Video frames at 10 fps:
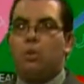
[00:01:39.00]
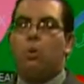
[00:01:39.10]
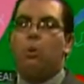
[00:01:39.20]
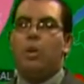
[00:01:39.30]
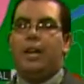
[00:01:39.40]
the
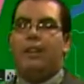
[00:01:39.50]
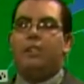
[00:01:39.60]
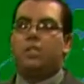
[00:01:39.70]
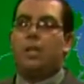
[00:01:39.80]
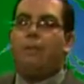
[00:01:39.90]
cooler air
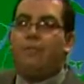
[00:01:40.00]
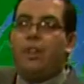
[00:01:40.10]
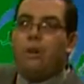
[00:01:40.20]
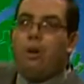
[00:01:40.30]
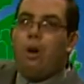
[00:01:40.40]
is going to
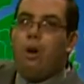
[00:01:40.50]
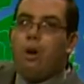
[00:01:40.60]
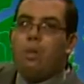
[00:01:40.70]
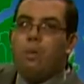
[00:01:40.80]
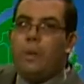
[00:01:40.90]
funnel
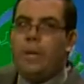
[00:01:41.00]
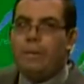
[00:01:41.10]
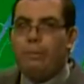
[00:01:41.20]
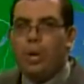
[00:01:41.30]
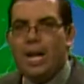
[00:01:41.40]
all
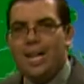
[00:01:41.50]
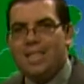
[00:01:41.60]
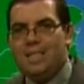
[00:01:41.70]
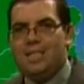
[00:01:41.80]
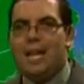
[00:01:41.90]
the
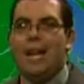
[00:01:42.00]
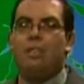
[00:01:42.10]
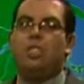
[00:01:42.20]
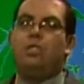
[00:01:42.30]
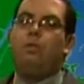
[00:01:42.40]
way
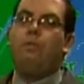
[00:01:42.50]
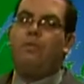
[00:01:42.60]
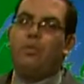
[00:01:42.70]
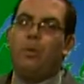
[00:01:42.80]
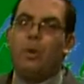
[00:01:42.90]
down to
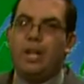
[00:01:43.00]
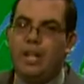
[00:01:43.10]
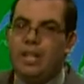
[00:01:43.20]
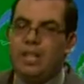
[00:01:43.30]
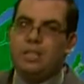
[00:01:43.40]

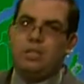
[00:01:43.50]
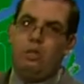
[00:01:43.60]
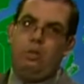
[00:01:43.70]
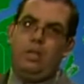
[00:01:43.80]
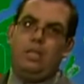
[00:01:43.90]
Florida.
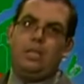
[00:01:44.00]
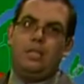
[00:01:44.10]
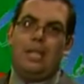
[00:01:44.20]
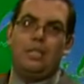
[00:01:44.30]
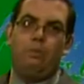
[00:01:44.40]
So this
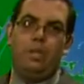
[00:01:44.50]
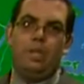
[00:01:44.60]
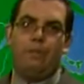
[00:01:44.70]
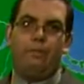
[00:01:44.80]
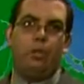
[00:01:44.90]
is actually
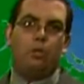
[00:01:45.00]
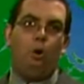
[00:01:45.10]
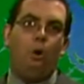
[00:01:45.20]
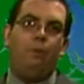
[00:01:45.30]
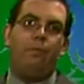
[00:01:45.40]
really the first
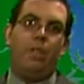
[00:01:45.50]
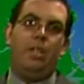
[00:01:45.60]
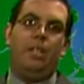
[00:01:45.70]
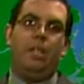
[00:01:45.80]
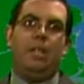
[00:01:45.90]
cold
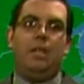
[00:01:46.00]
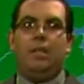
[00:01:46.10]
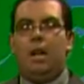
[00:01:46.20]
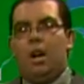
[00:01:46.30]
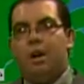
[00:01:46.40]
front
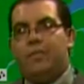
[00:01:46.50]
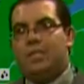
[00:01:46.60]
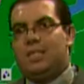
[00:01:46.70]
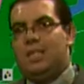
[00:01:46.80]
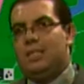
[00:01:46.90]
of
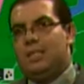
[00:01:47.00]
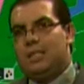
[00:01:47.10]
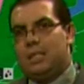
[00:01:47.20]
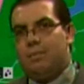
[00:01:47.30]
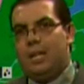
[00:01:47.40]
the season
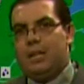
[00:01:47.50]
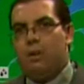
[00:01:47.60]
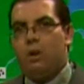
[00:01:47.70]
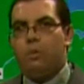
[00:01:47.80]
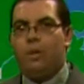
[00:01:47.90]
that's going to make it
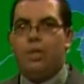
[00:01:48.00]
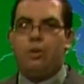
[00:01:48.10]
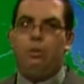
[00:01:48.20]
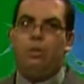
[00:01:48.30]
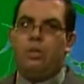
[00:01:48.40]
all the way
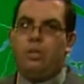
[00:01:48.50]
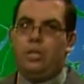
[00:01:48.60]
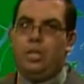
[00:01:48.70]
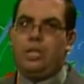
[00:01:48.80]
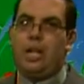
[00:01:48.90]
through
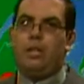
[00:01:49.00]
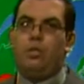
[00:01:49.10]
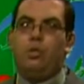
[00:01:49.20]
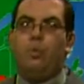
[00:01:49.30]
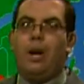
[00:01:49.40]
the entire
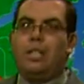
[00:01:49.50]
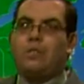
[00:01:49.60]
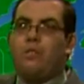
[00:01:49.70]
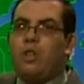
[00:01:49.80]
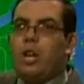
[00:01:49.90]
U.S.
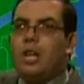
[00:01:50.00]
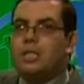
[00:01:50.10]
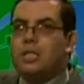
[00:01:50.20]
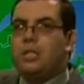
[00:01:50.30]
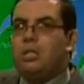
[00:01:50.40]
For
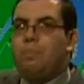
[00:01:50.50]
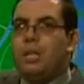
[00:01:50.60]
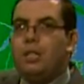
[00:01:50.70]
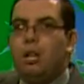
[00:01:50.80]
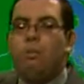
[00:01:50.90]
us in the
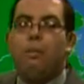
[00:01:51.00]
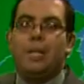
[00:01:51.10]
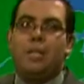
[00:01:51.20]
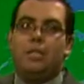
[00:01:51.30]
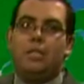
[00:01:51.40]
UP, though, we'll
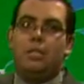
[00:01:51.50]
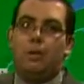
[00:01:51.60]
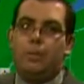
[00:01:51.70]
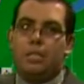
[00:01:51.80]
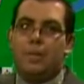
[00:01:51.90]
begin to see
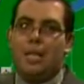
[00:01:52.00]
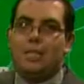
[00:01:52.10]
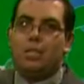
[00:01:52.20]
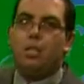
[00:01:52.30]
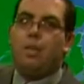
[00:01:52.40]
some of that
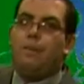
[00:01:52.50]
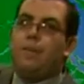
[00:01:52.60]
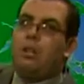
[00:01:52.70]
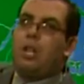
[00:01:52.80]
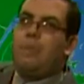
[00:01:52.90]
southerly
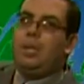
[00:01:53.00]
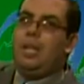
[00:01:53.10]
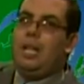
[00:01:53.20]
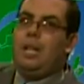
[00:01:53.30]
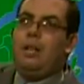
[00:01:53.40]
flow coming
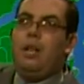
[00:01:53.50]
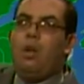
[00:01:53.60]
in,